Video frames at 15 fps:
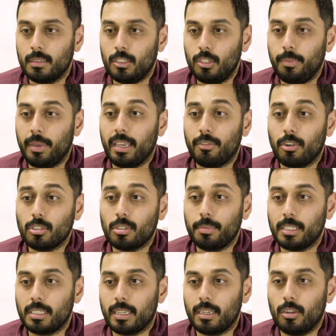You may have also
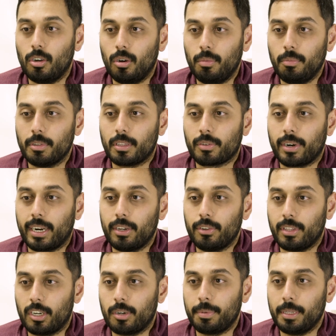been sent home with a
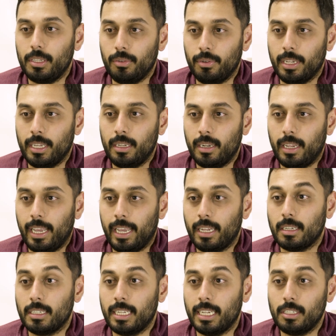cryotherapy unit and
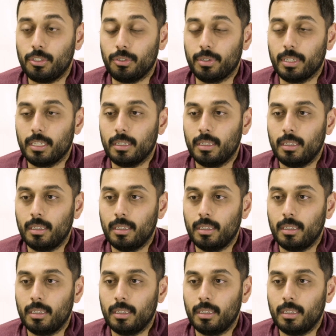a TENS unit.